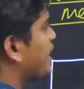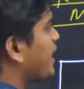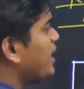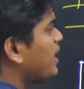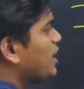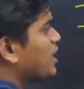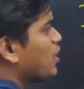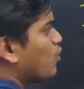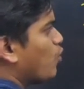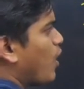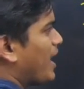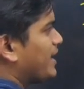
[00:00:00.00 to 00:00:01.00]
tell
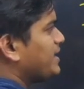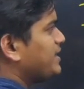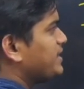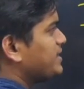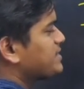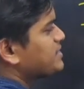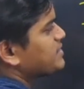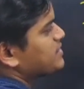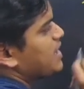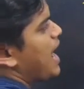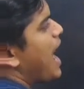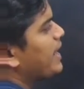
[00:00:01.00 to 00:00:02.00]
what is this
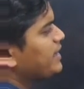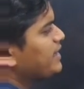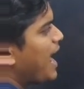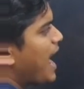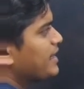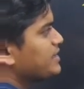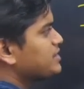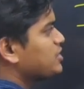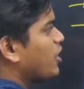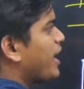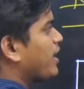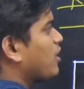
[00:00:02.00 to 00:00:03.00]
I. Now I is the
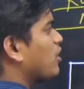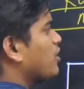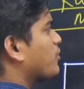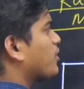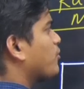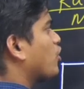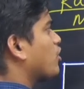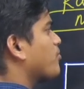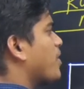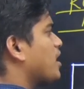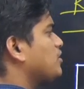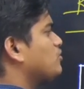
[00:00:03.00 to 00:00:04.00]
angle from
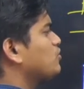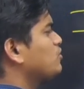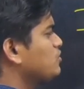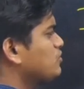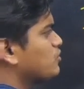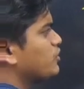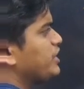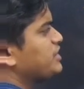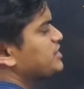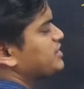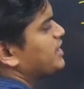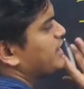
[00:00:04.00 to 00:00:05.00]
normal to
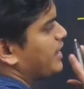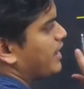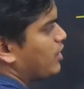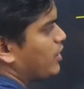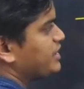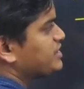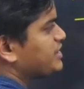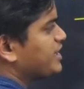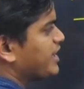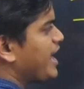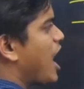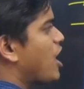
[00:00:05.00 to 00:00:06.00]
incident ray.
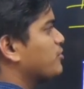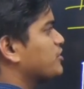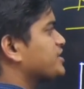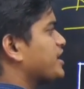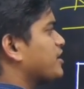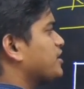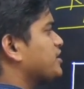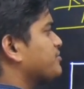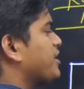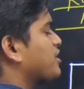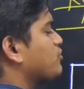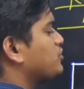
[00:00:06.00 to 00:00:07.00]
Incident ray how much angle is
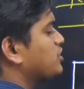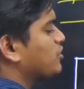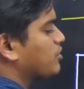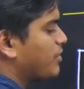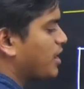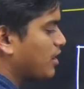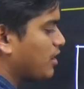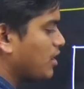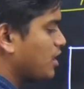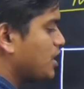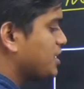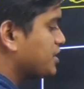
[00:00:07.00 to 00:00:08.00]
making with normal.
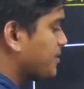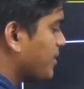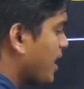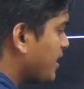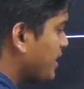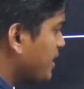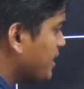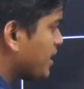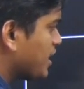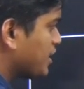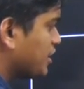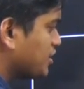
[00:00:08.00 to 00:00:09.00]
Similarly,
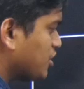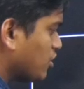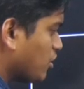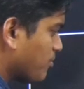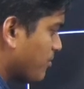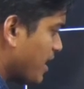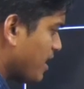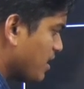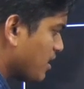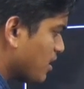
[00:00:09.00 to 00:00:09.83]
this is the normal,